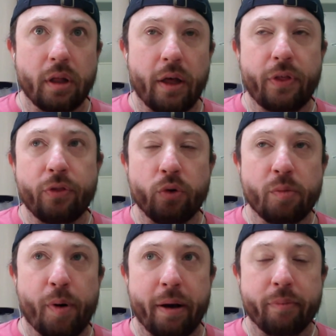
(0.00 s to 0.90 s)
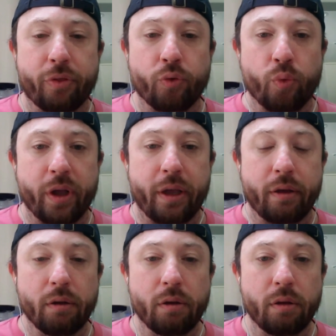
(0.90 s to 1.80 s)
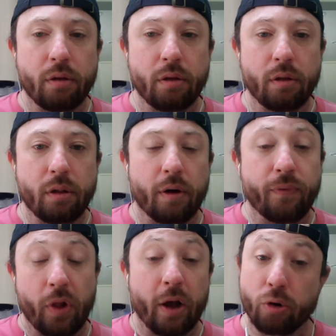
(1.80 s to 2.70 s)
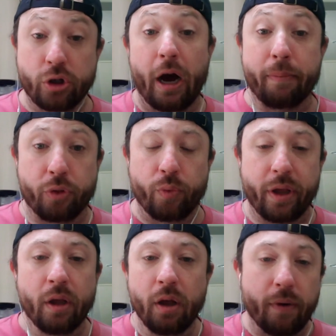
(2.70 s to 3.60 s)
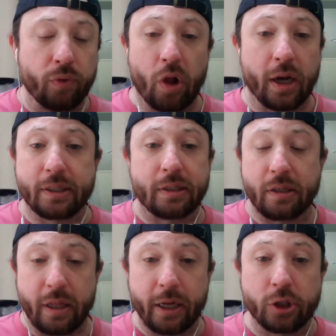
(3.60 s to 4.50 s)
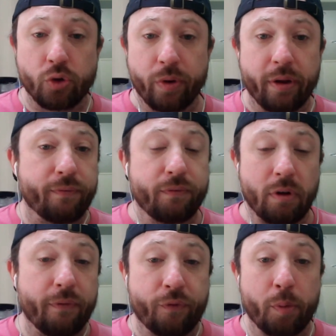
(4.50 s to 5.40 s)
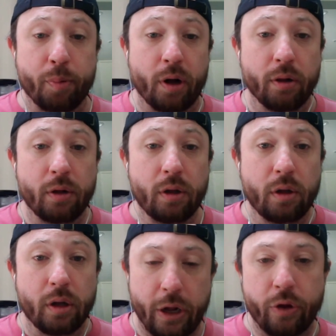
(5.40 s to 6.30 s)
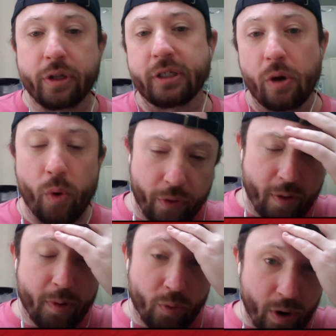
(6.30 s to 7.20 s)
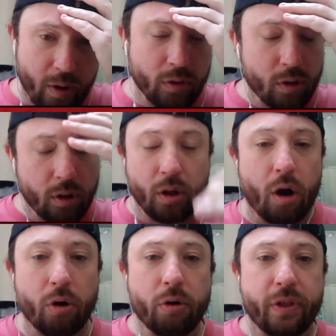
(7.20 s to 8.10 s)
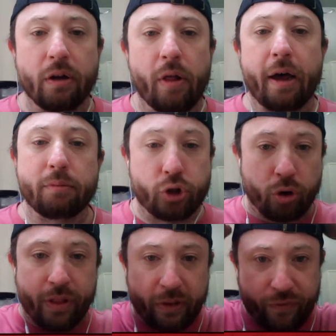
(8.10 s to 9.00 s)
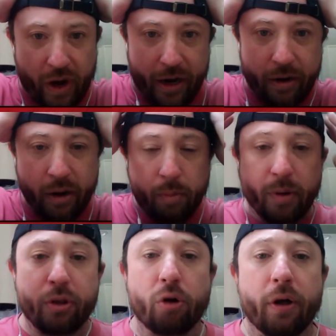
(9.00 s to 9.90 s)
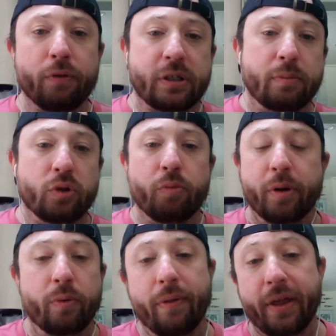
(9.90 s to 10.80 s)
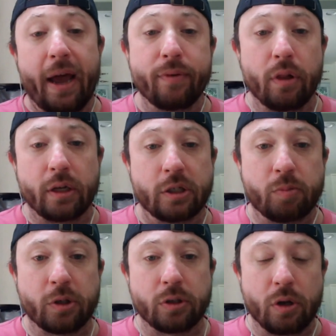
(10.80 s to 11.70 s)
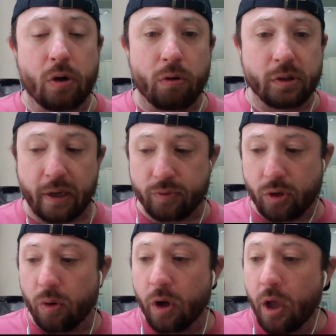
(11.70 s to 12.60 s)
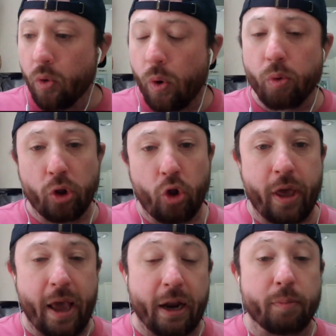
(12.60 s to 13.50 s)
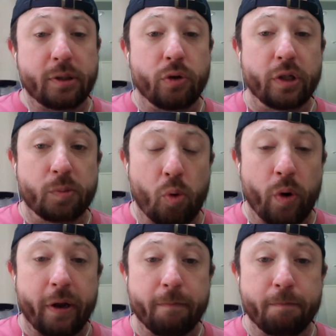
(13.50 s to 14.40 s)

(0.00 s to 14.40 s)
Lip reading: I think they're in the bottom three of or top three of losses in the history of football. Now you could say, well, they've been around longer than a lot. Sure, that's fine. But there are other teams that have been around that haven't lost as much as the Cardinals have. So what we're looking at up until this point